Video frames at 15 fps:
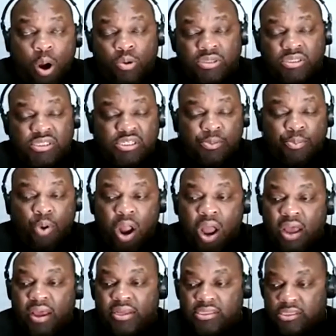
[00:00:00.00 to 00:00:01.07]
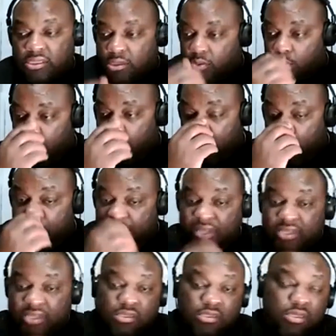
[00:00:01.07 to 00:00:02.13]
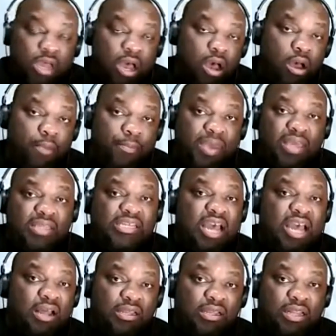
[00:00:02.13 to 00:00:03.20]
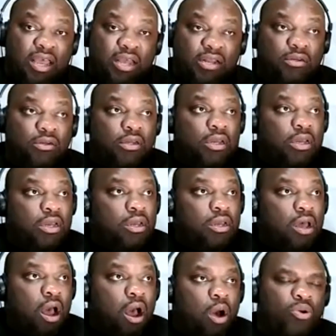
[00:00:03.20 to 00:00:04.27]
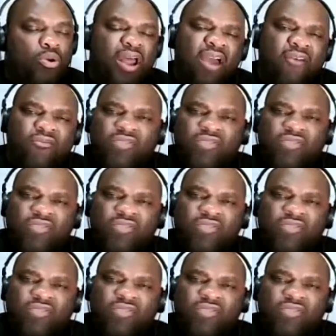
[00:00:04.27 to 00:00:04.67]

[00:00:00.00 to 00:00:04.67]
But the best part was the surprise. We went Midtown Atlanta.